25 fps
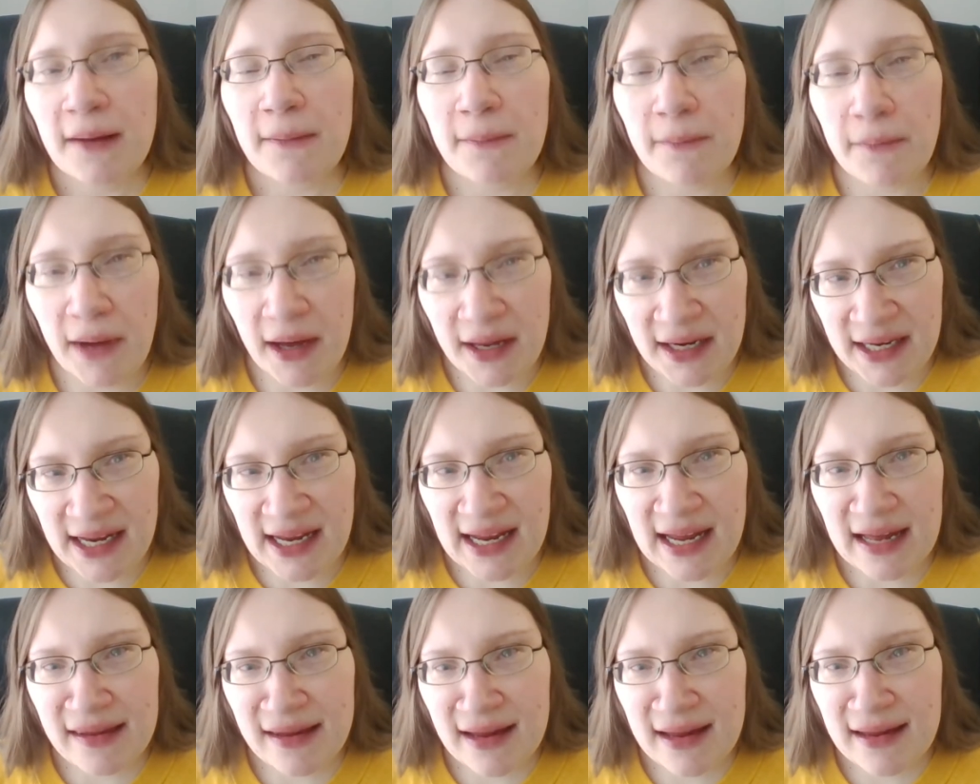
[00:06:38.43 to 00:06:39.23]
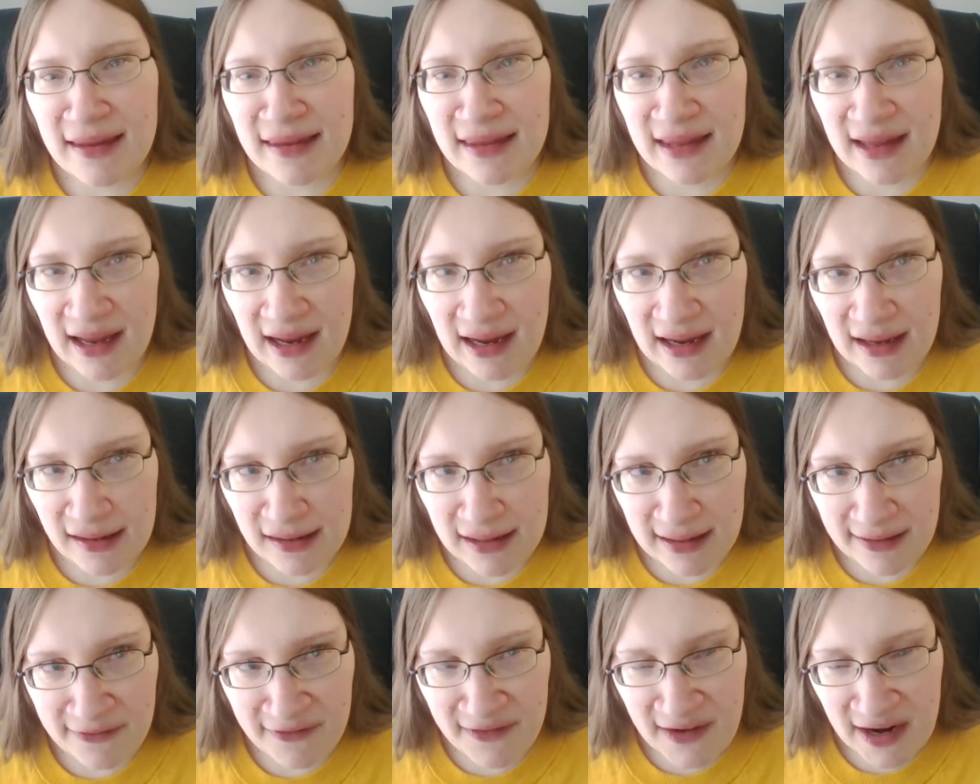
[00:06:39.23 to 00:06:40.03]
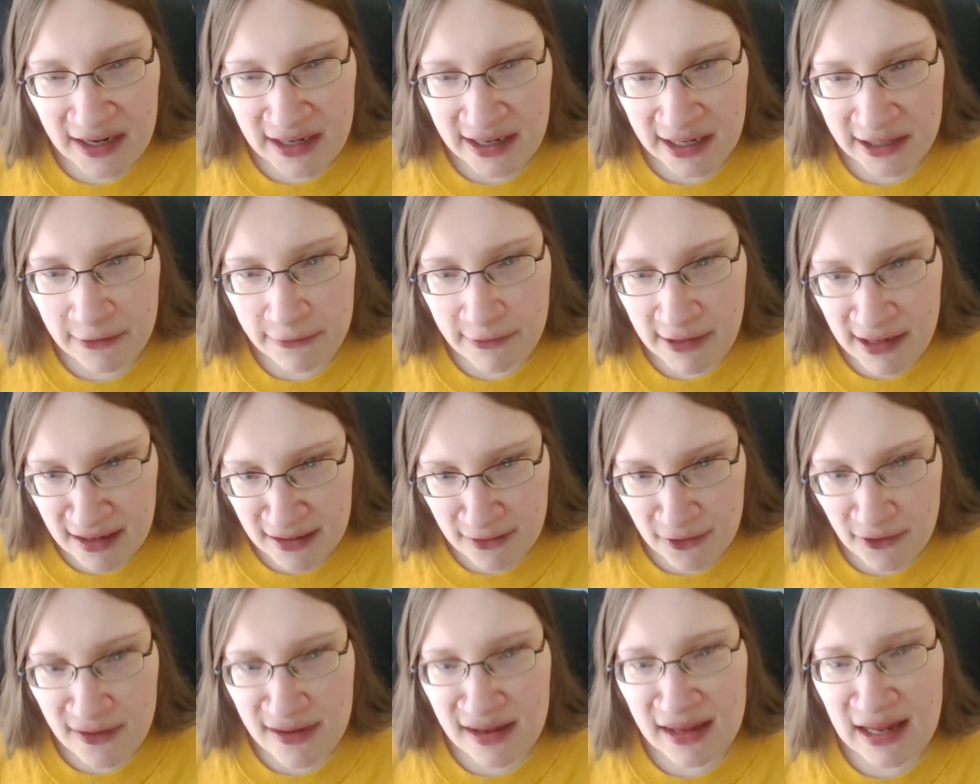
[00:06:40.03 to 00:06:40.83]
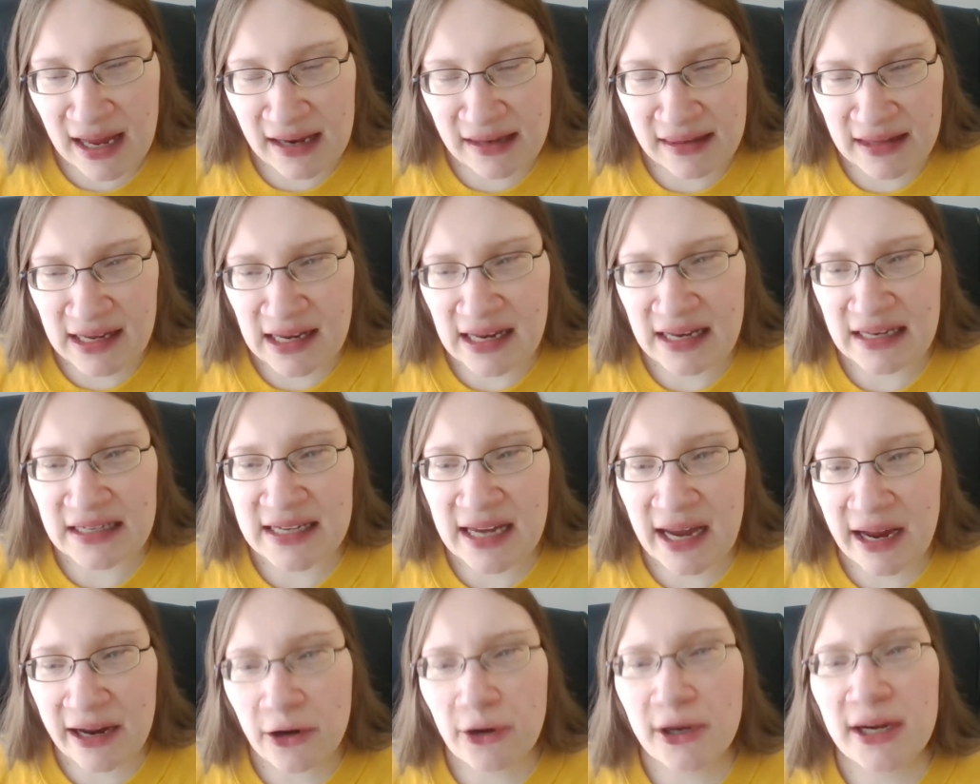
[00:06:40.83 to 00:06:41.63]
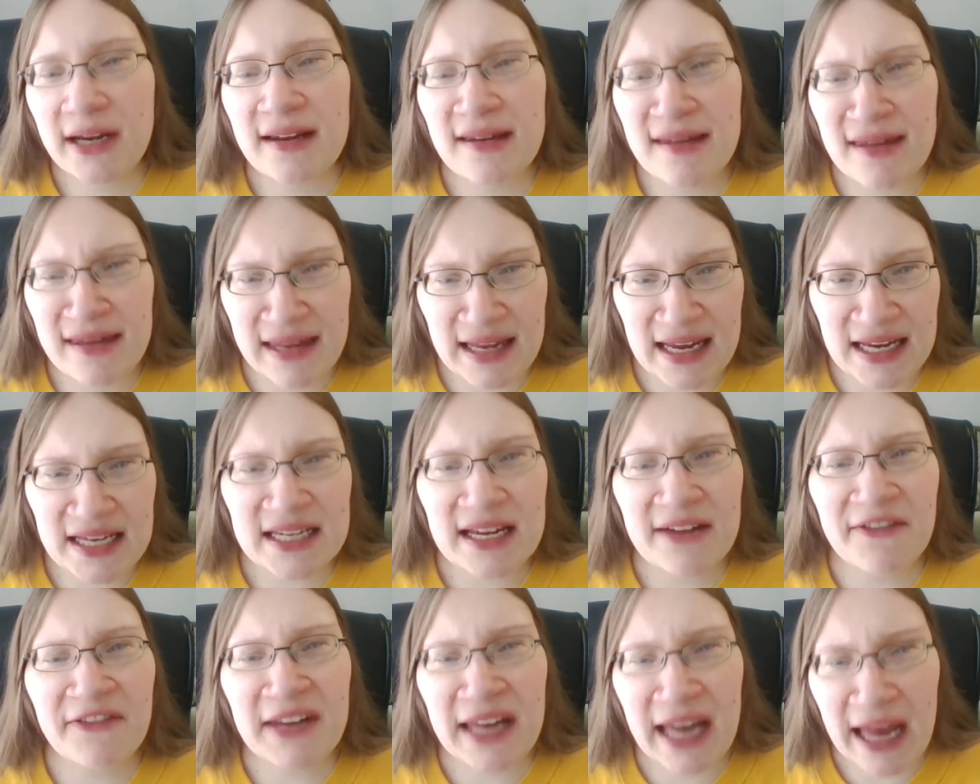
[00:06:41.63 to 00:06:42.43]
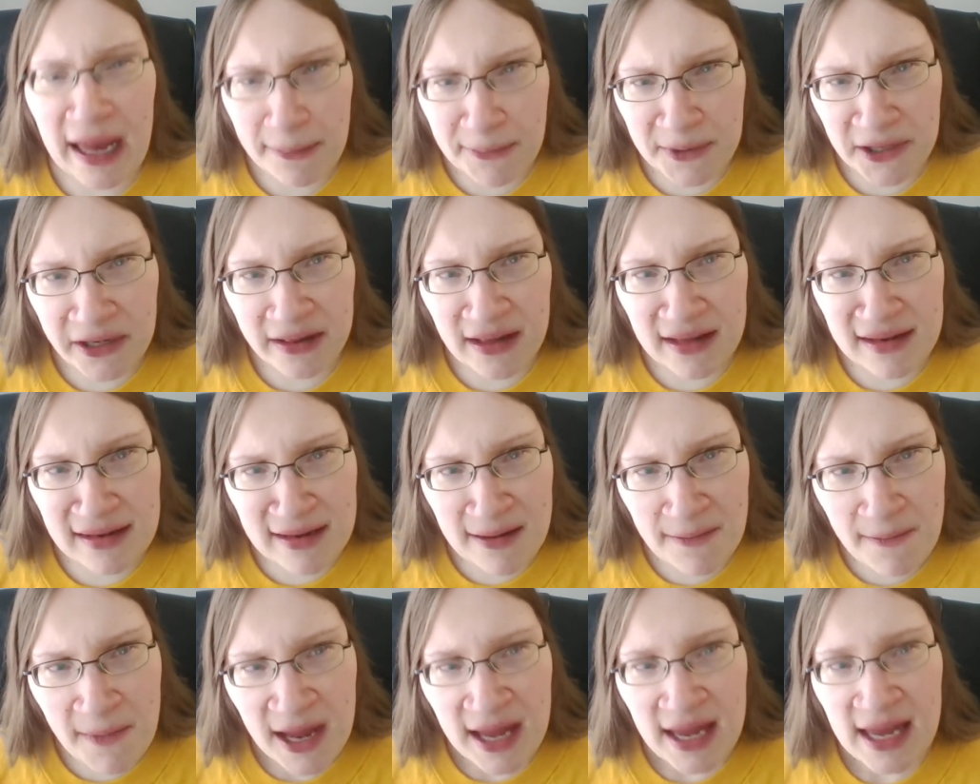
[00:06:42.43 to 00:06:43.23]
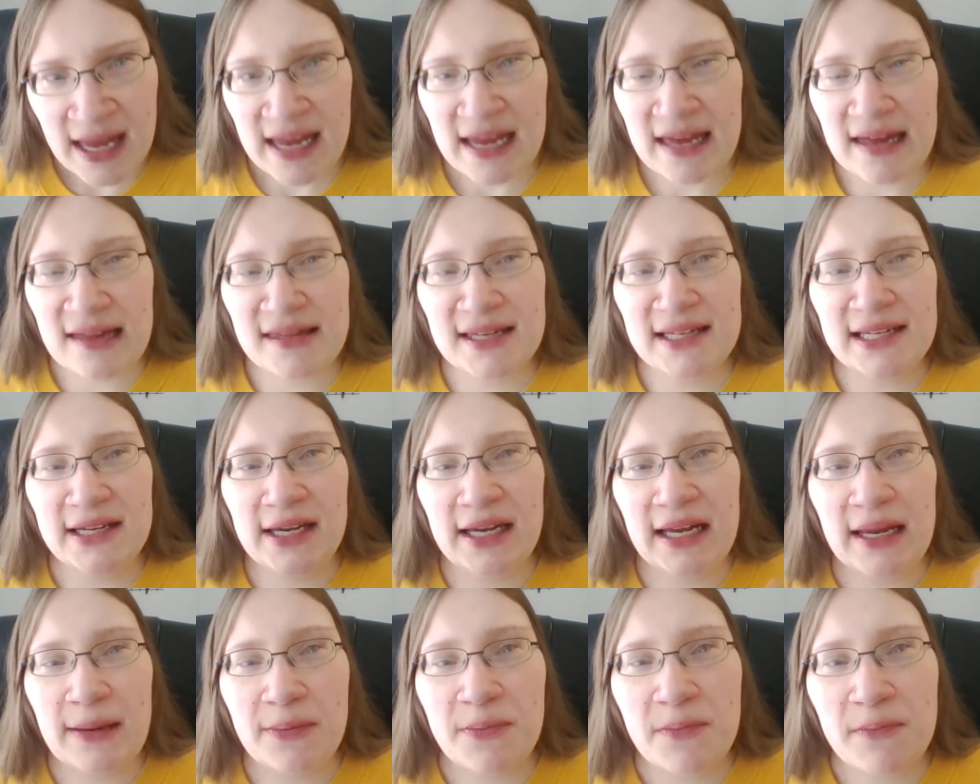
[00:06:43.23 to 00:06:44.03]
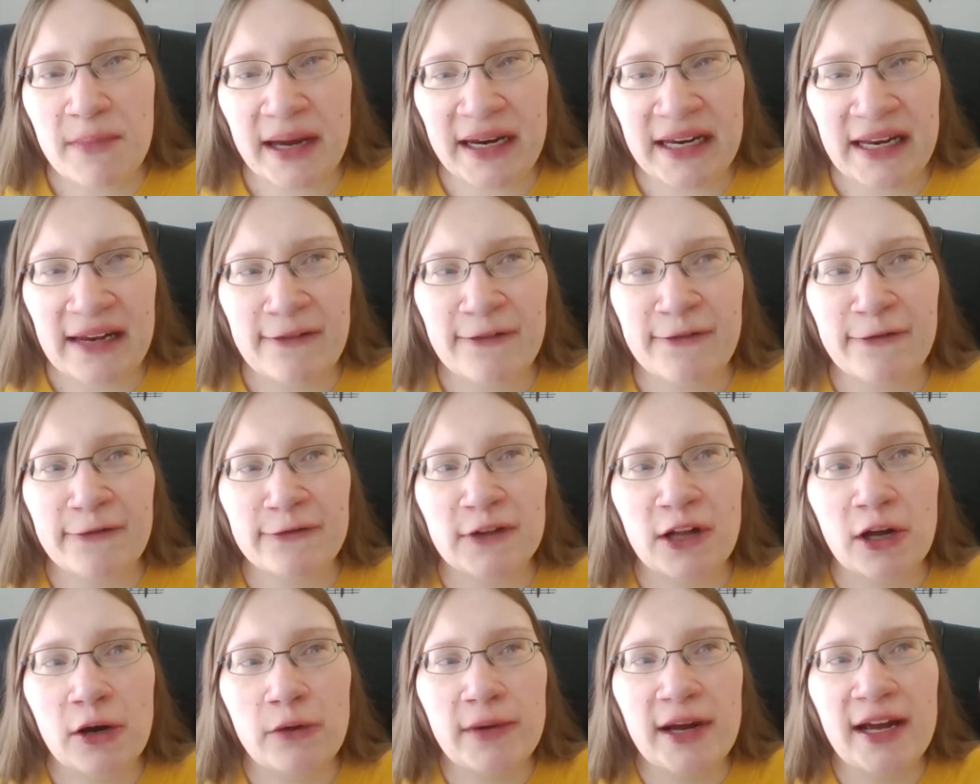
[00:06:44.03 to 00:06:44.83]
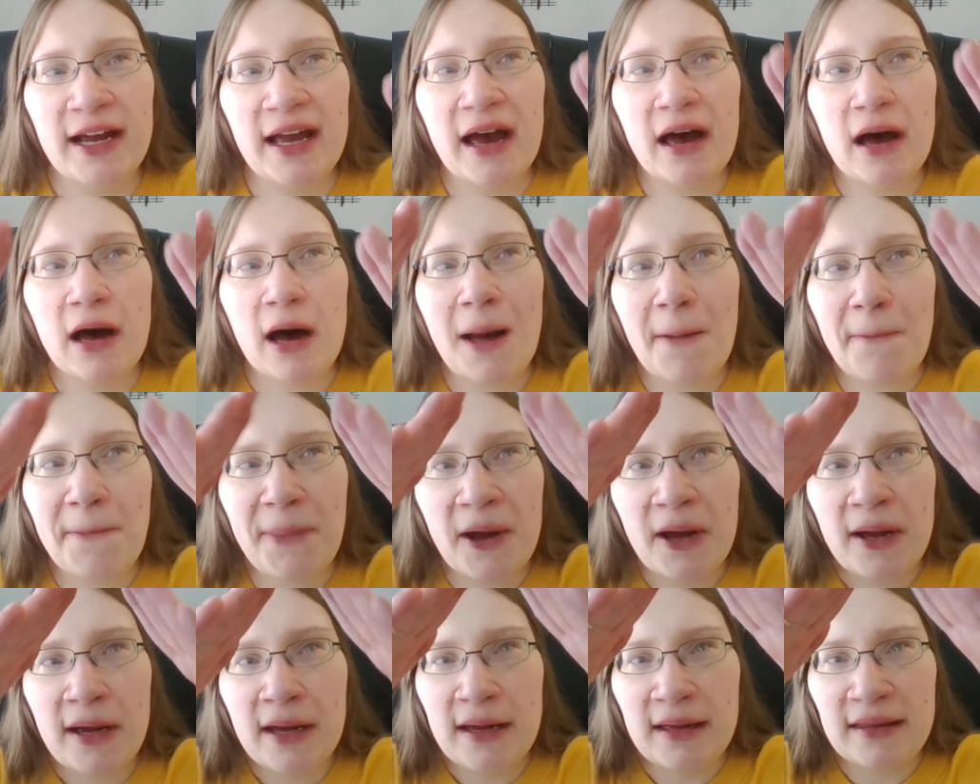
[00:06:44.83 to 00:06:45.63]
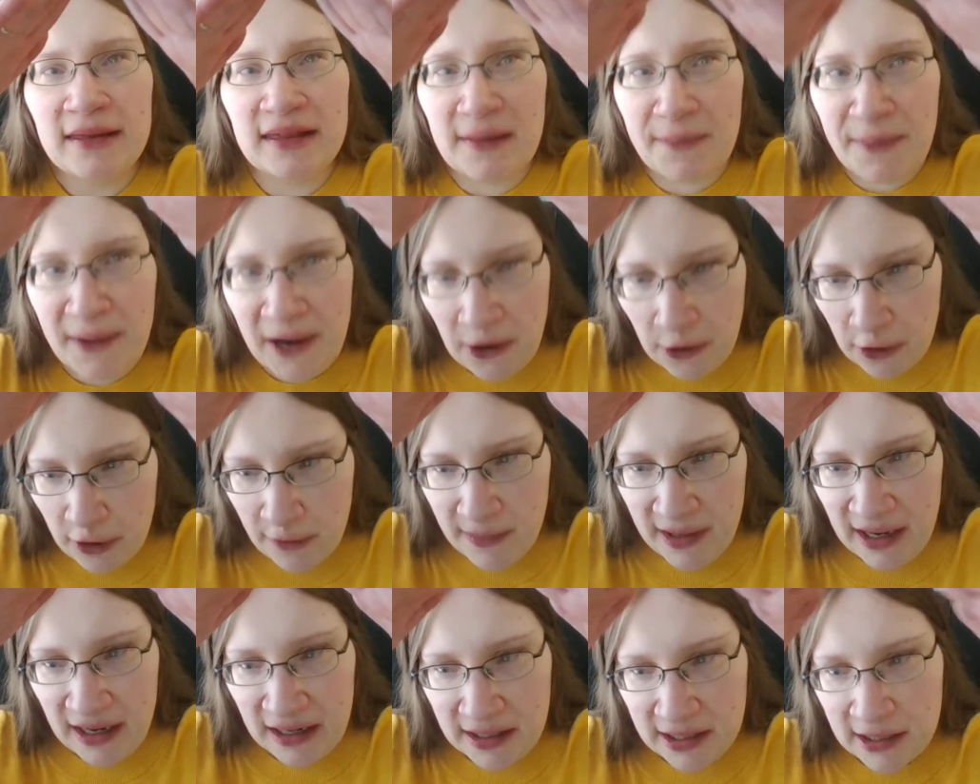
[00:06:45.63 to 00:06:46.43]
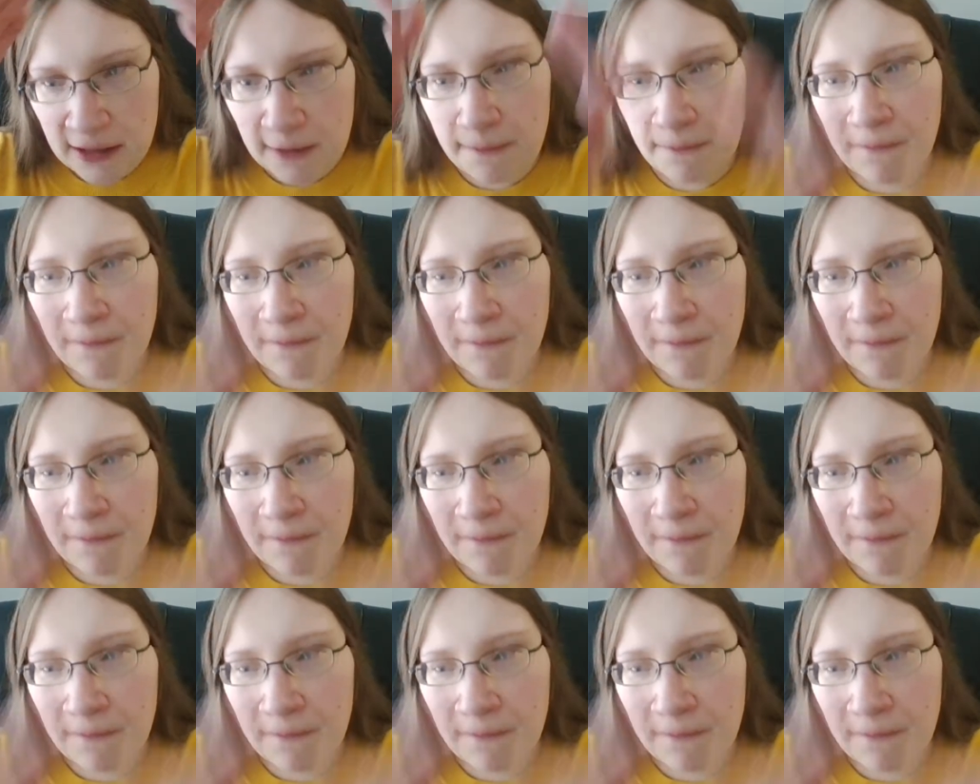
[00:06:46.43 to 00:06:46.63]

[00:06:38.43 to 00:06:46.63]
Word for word: Money, as I say, is a finite resource, and the entire conceit of capitalism is to keep money flowing up the pyramid.